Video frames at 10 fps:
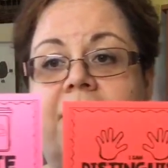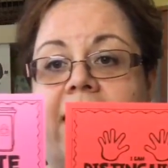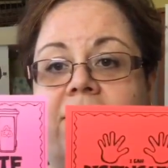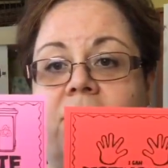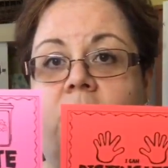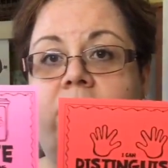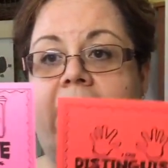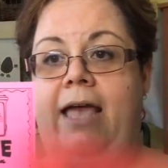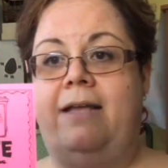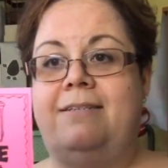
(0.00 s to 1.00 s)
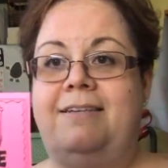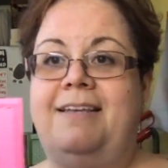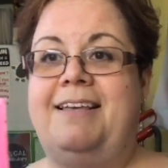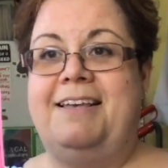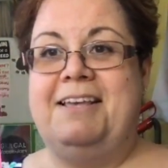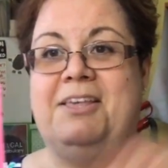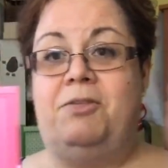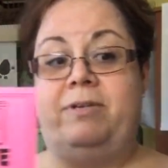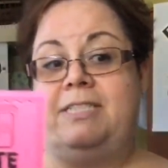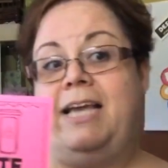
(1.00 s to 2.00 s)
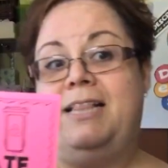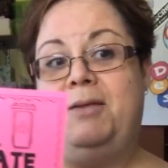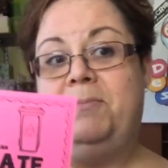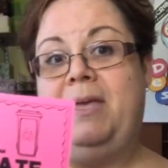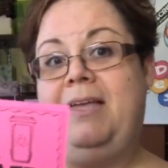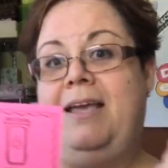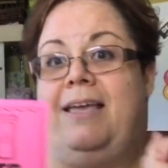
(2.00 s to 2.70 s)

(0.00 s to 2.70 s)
and locate the recycling bin.